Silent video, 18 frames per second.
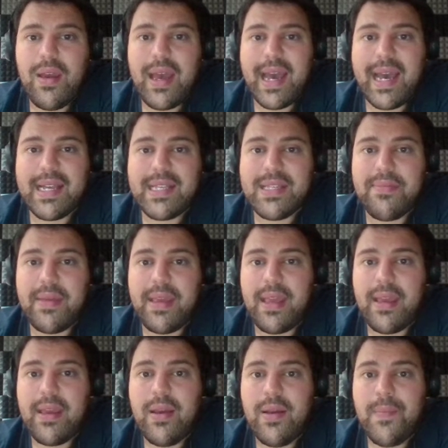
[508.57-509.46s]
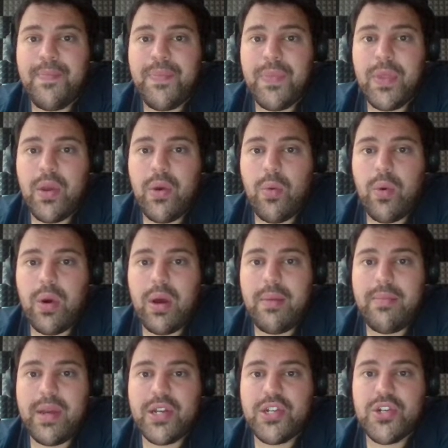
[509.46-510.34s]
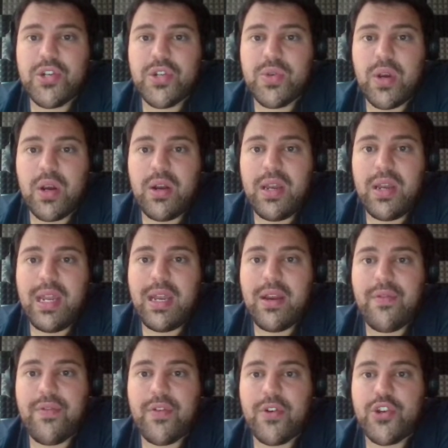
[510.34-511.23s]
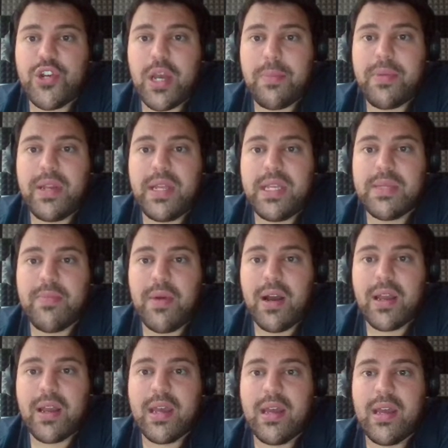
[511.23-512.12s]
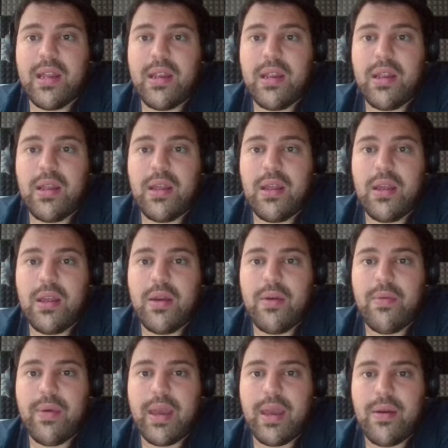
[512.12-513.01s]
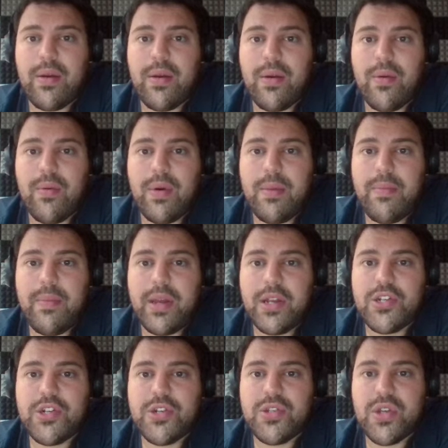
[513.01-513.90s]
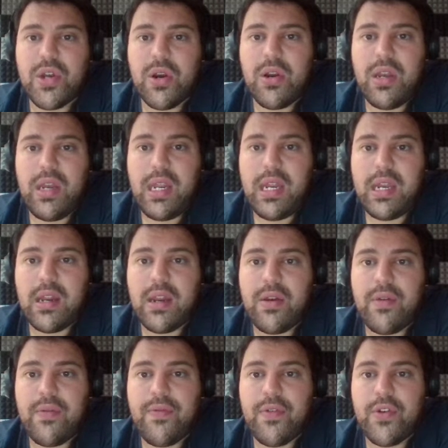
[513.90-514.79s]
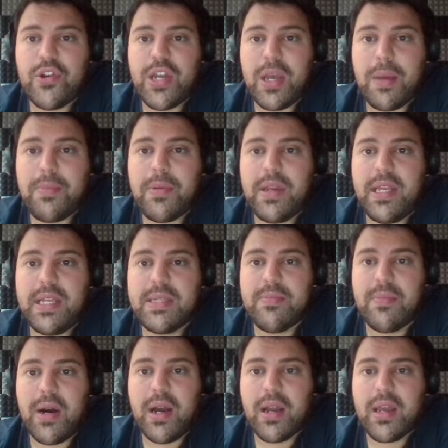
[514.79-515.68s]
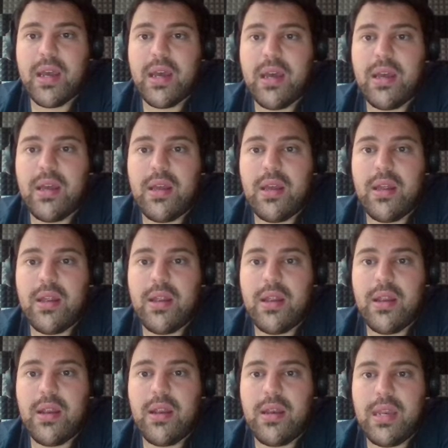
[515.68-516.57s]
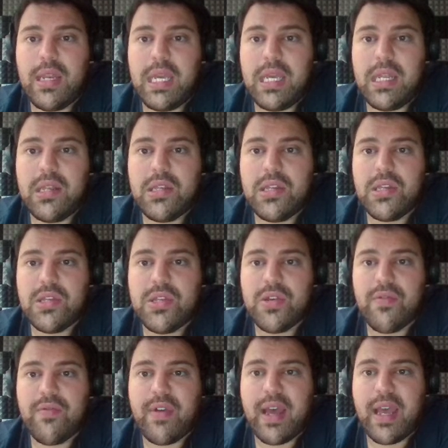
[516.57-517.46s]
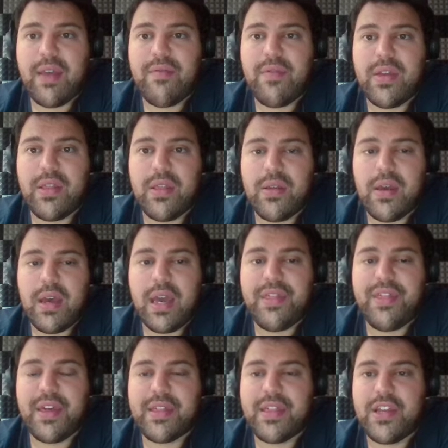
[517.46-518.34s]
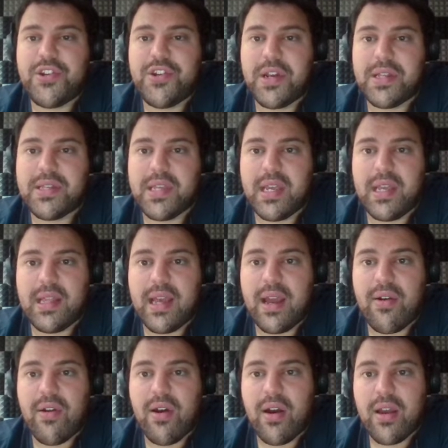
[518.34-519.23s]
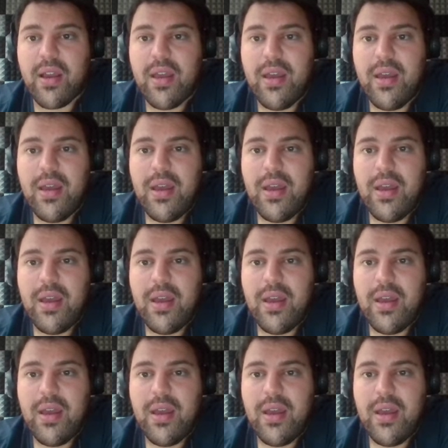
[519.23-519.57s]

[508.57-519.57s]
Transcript: asked me what measures are needed for Japanese manga. Wait, what measures are needed for Japanese manga need to survive in? I think they translated that wrong.